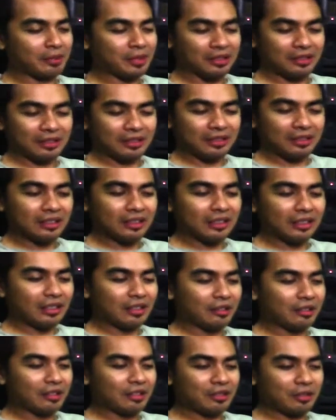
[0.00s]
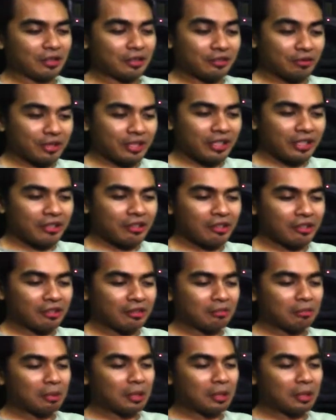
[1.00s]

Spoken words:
but it's really good.